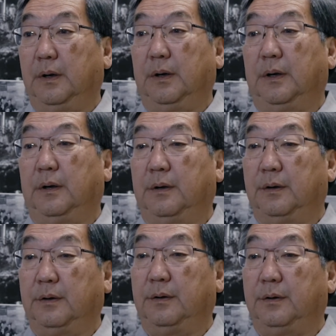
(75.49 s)

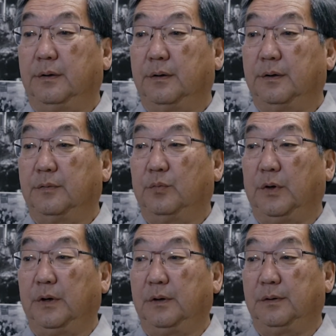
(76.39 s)
and
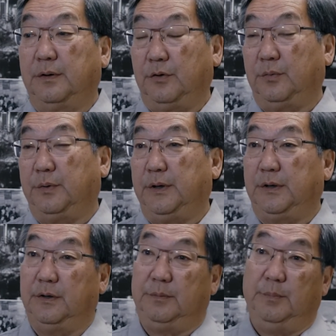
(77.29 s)
what little he
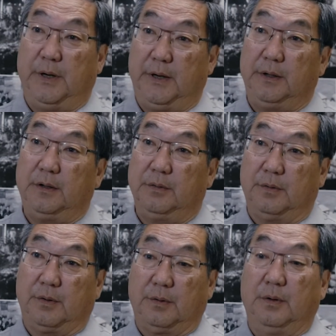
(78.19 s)
could make
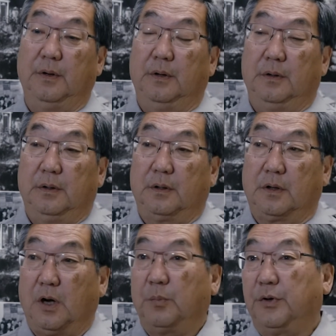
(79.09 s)
or
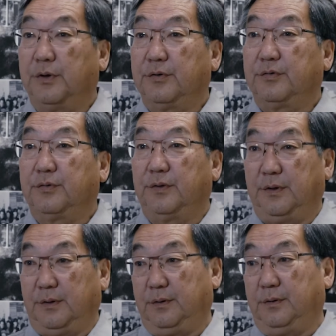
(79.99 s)
accomplish,
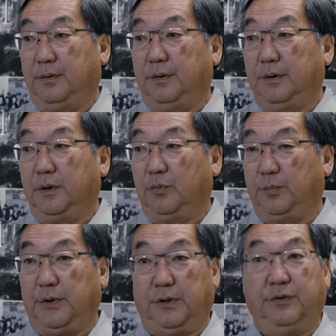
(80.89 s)
then it
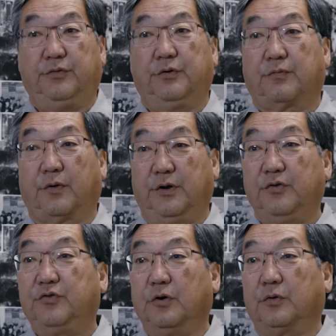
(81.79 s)
would be easier for
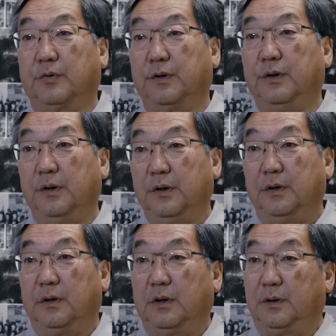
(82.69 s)
his children
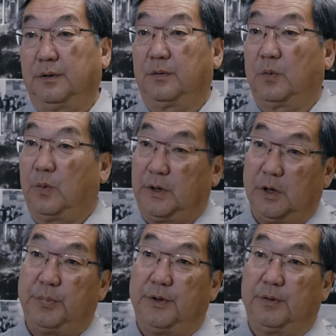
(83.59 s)
growing
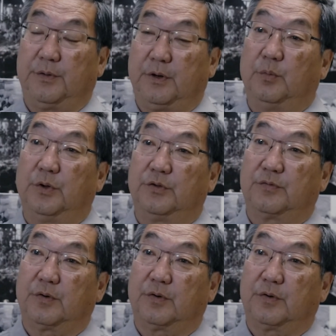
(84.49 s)
up here than it was for